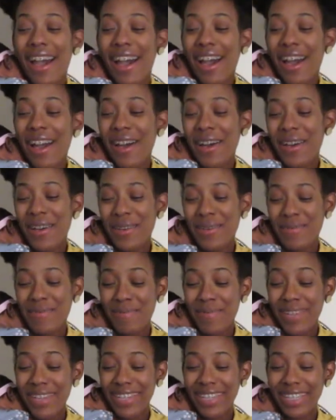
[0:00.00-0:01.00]

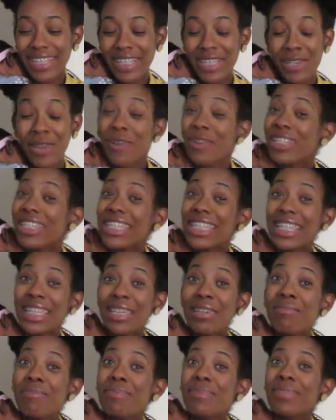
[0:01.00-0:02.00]
No
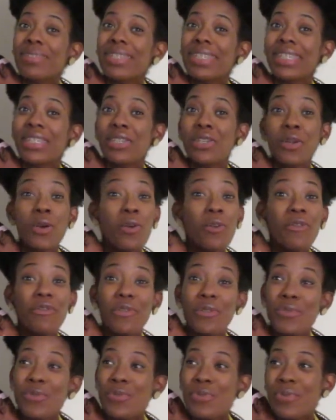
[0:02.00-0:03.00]
sleep, no
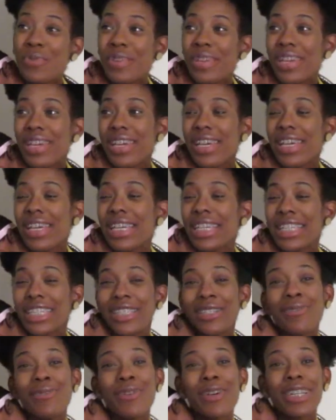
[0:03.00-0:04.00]
food.
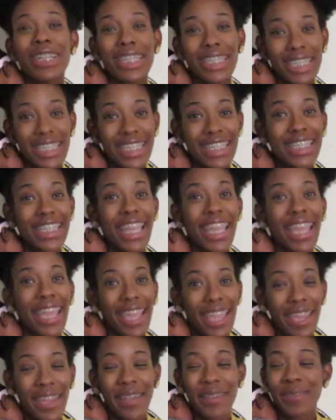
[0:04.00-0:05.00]
She wanted to stay
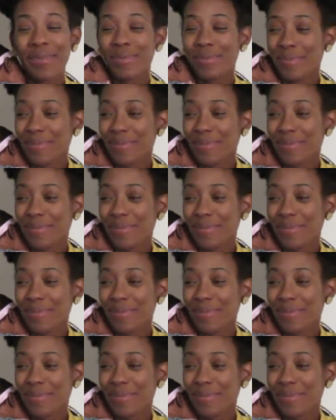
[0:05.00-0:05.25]
in.